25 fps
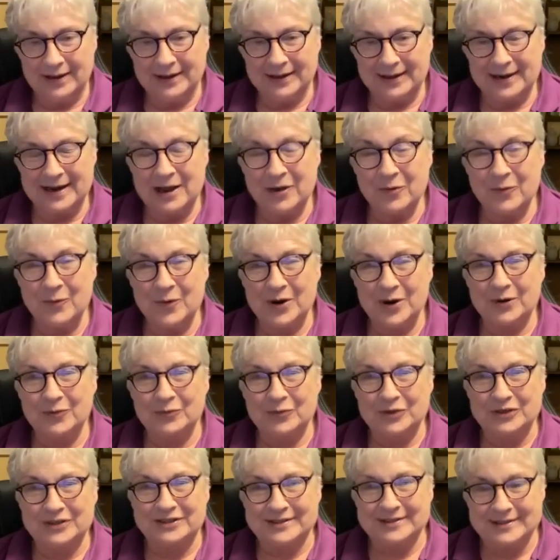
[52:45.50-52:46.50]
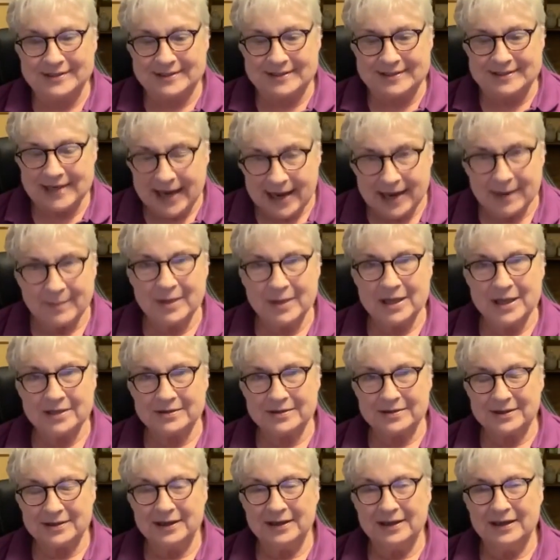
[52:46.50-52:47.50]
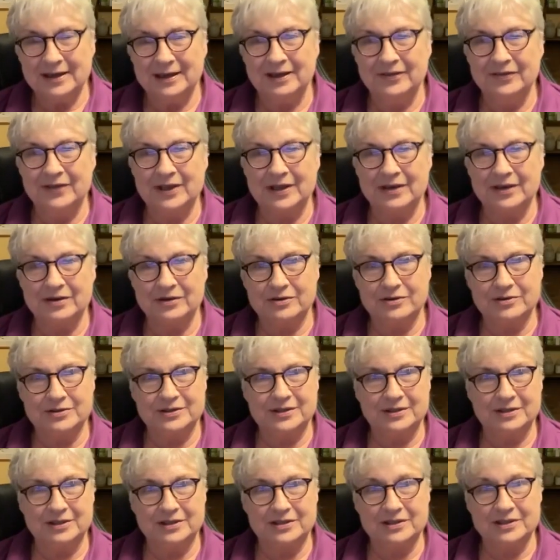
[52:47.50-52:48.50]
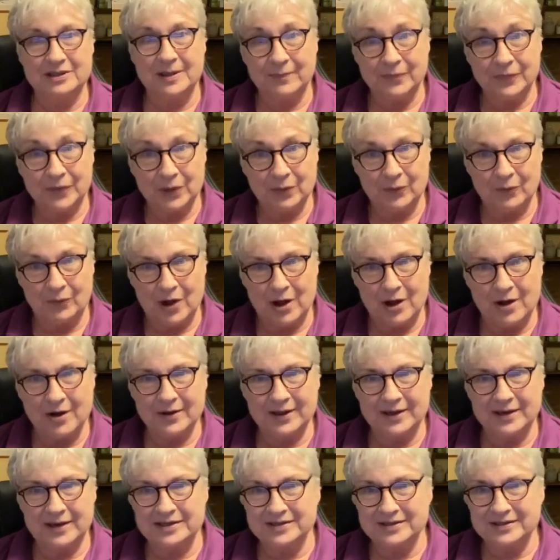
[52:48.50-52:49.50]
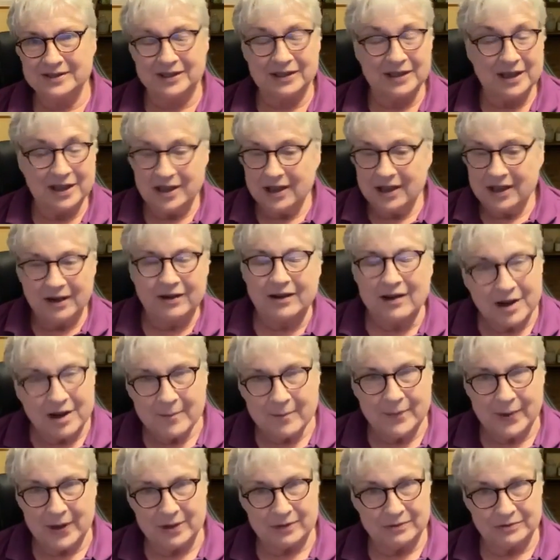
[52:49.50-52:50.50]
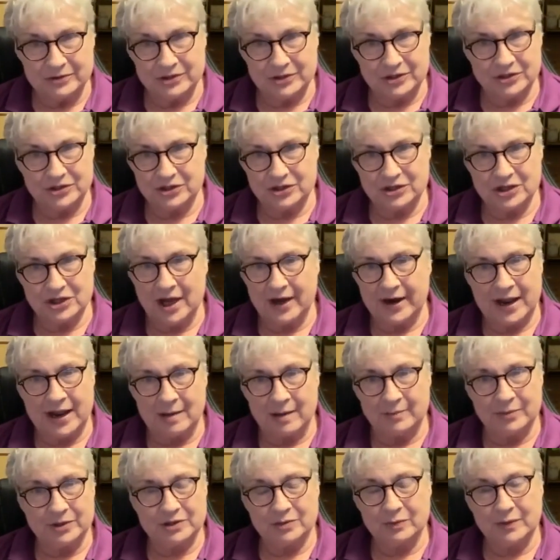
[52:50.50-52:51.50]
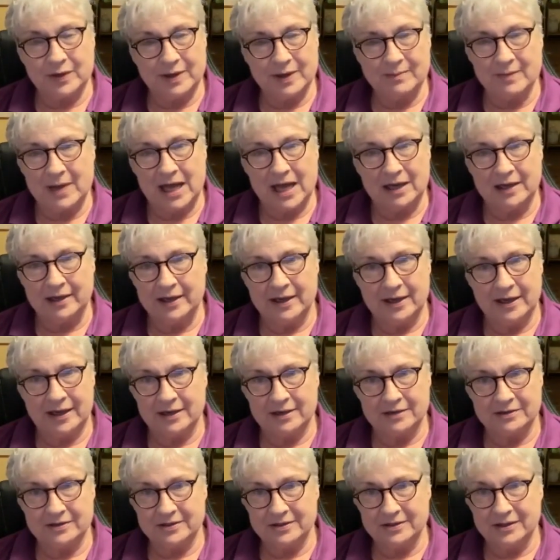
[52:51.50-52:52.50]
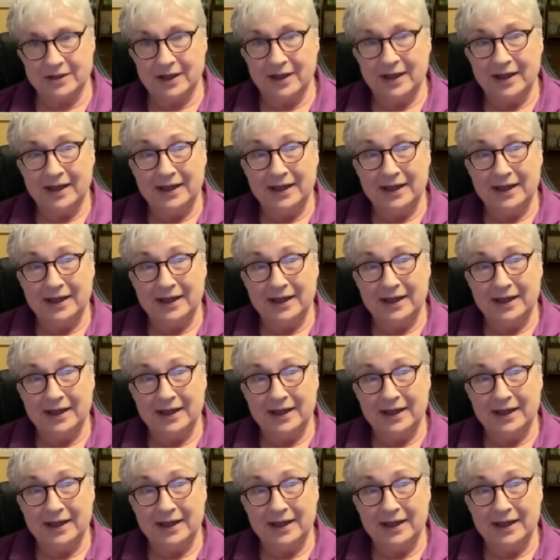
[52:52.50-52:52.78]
And I went, well, damn it. And the editor said, is something wrong? And I said, Gumbo just shot out between my legs.